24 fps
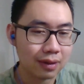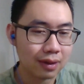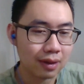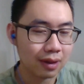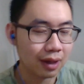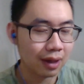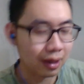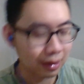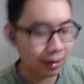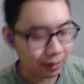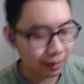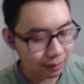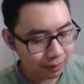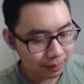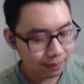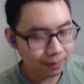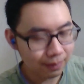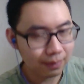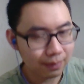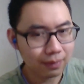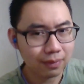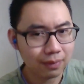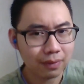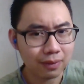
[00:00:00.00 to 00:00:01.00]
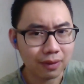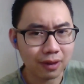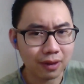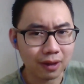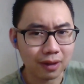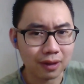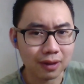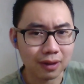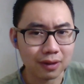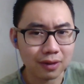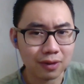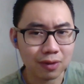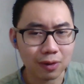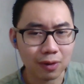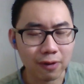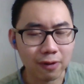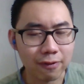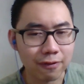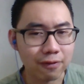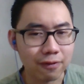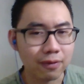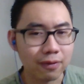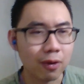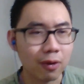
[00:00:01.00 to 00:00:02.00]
like the sort of